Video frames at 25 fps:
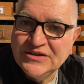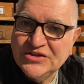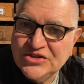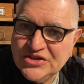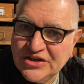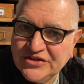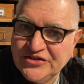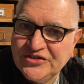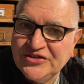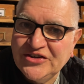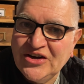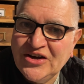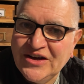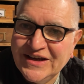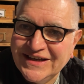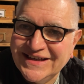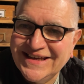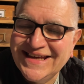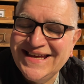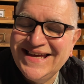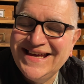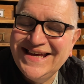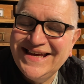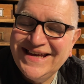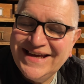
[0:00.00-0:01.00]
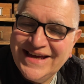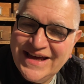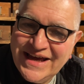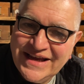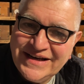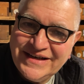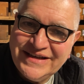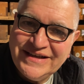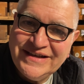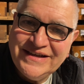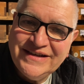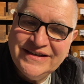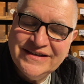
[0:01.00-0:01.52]
just like
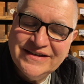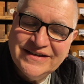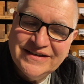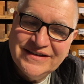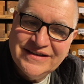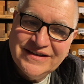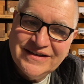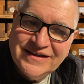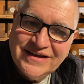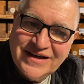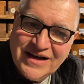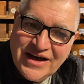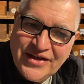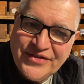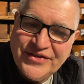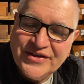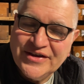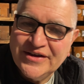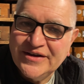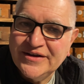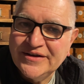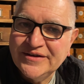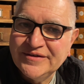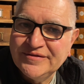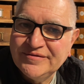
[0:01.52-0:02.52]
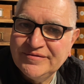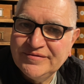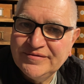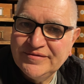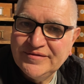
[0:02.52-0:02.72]
any other